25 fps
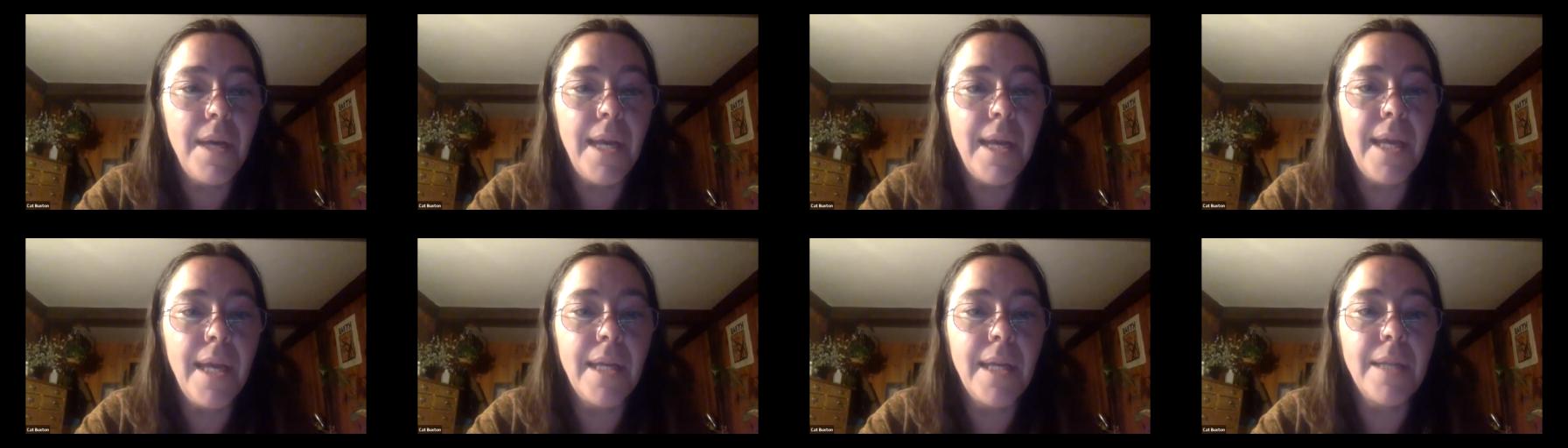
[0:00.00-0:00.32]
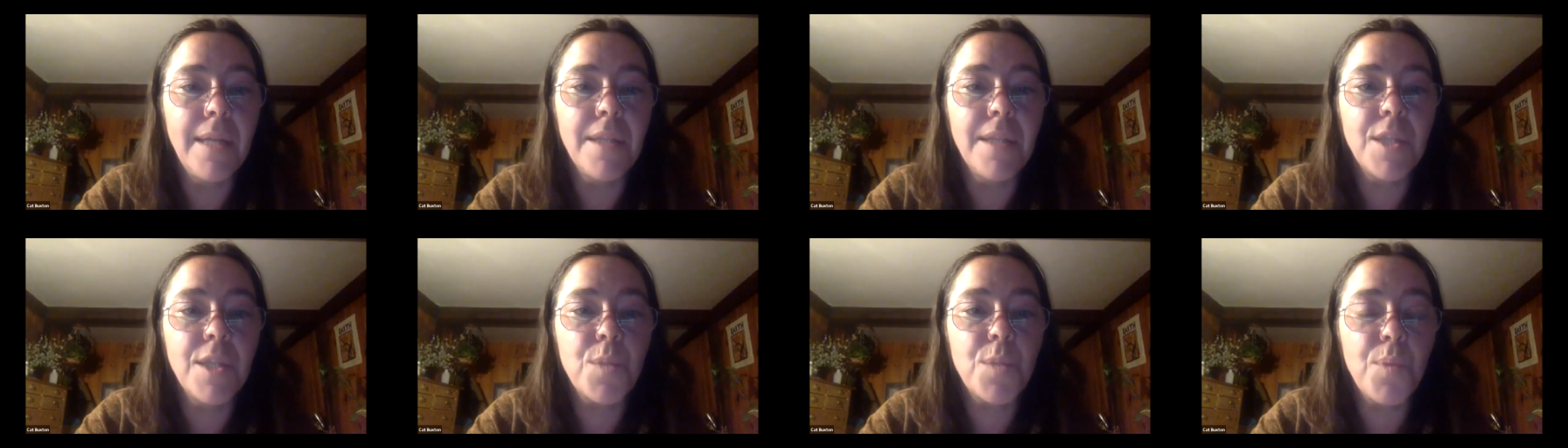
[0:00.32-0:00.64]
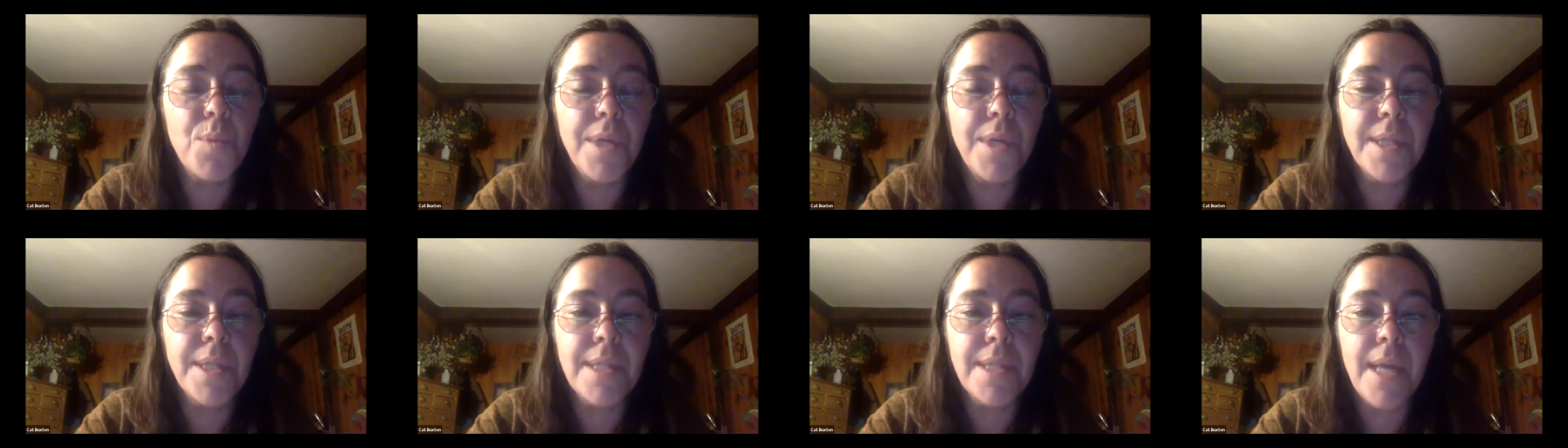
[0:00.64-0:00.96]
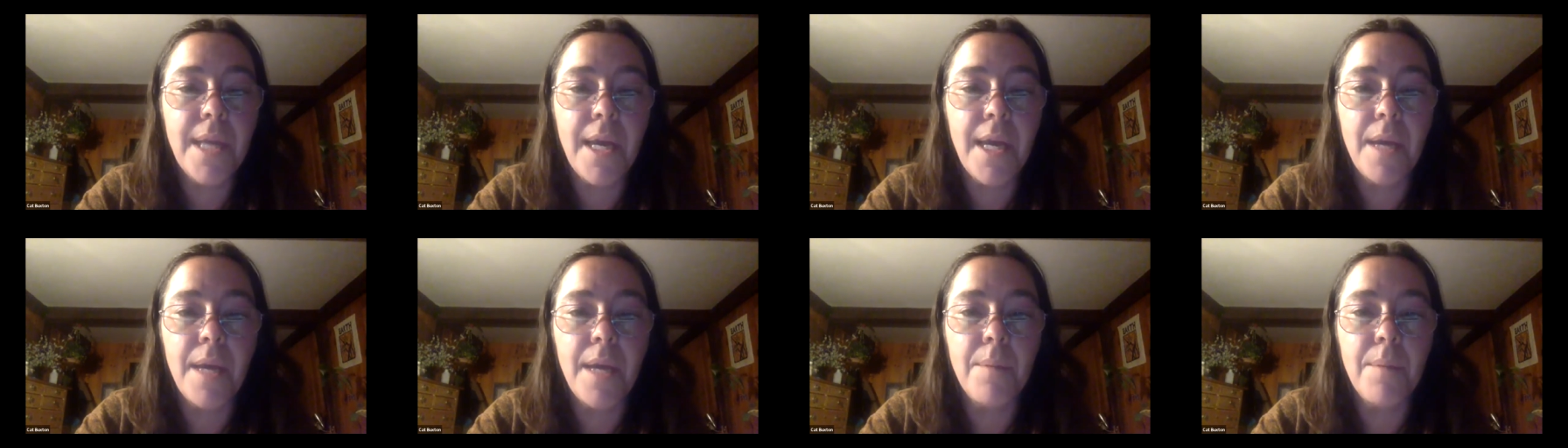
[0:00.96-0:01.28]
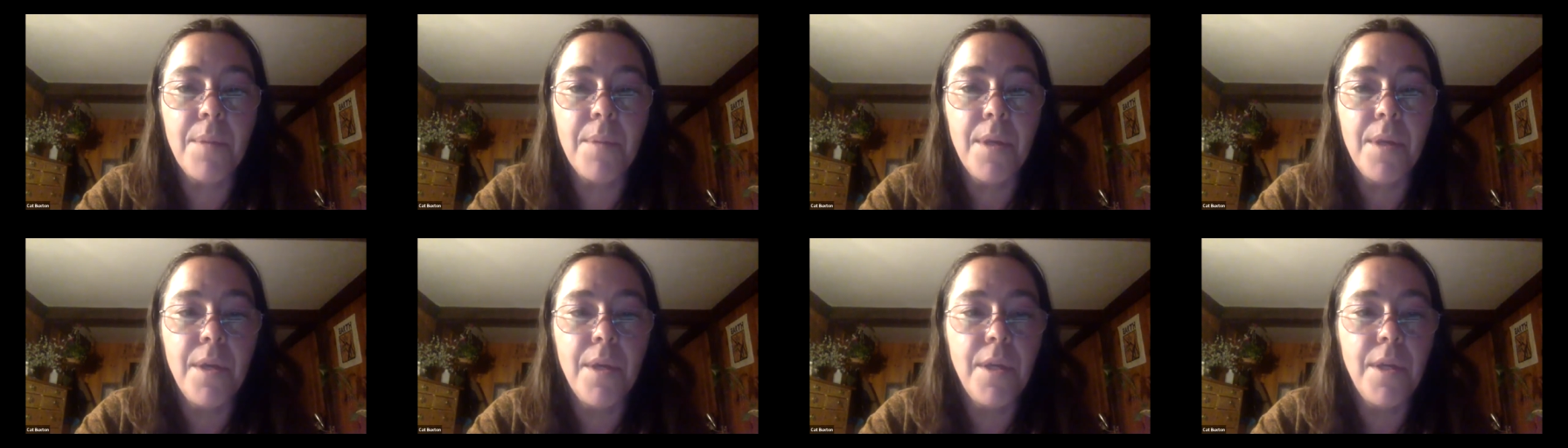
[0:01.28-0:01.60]
And in the
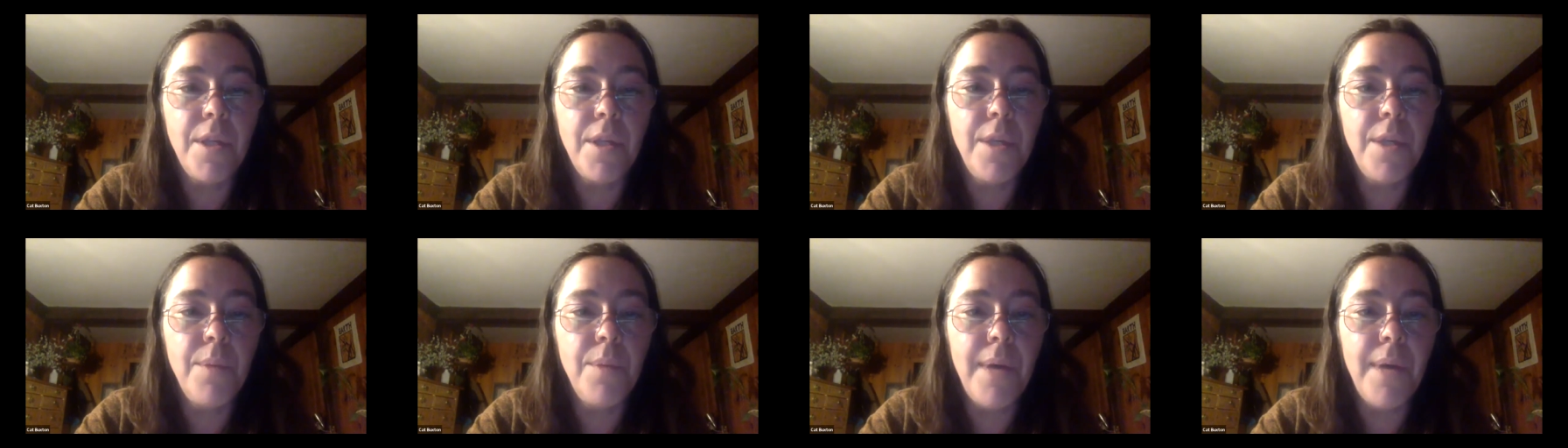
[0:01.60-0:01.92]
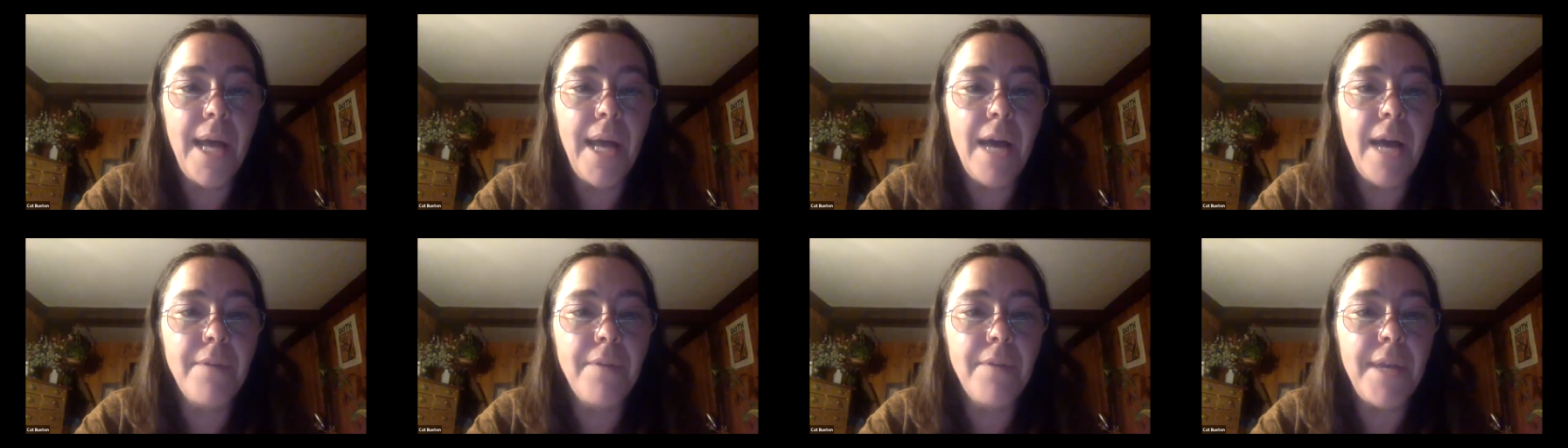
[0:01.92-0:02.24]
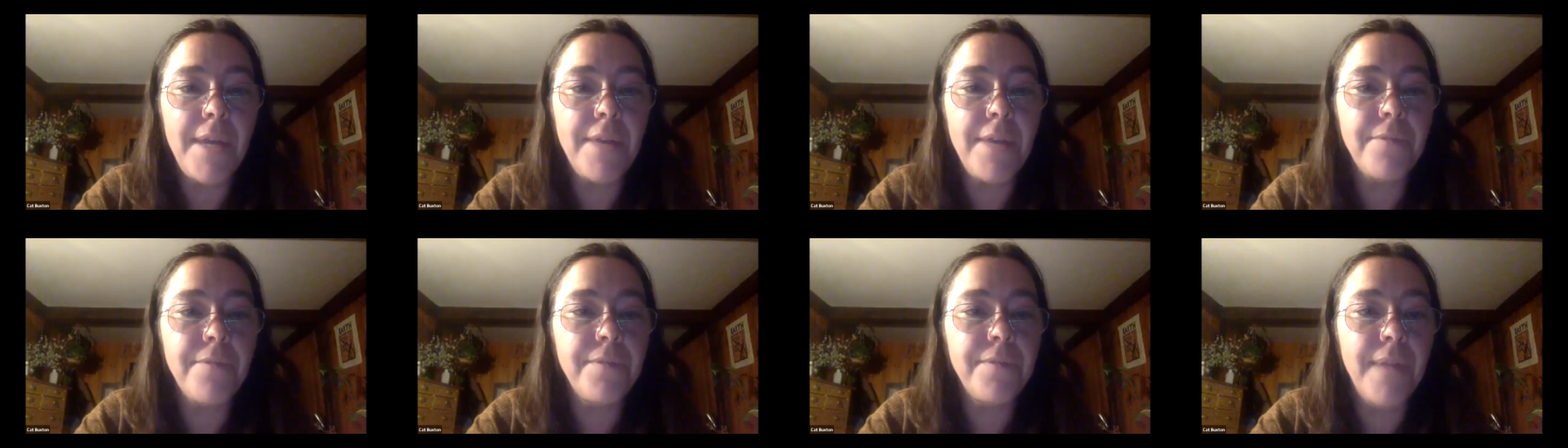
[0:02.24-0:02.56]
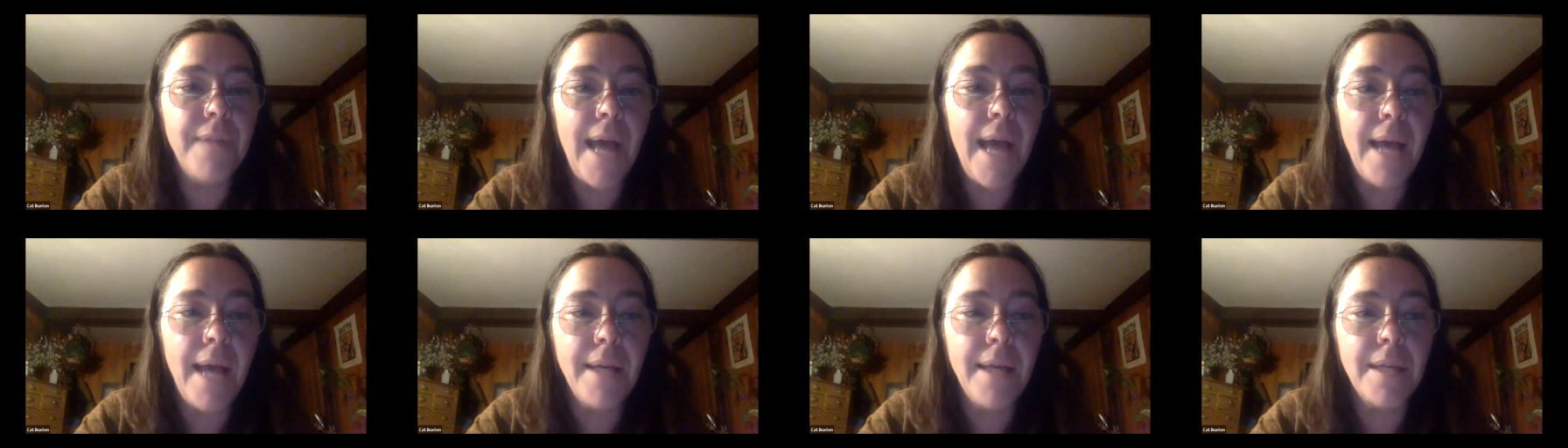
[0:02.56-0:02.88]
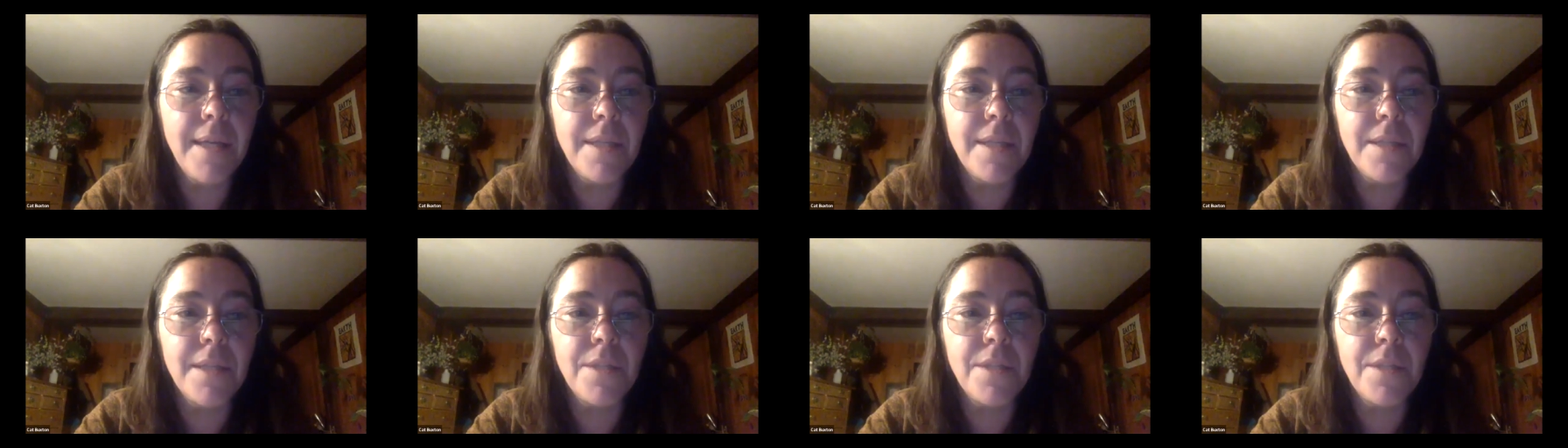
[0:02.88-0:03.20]
springtime, you will have a
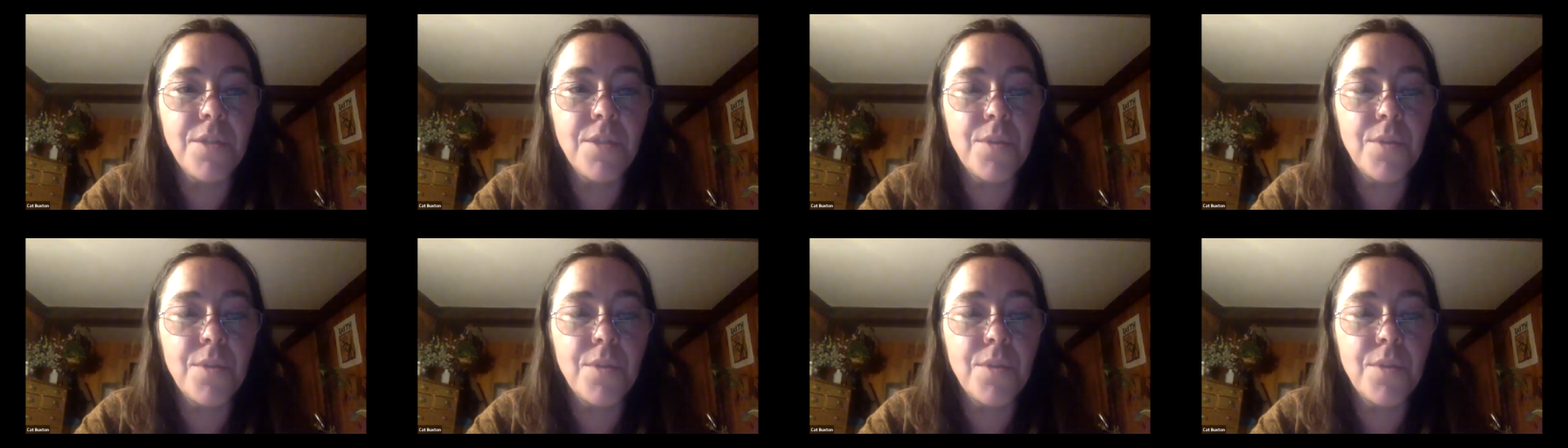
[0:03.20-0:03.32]
flattened,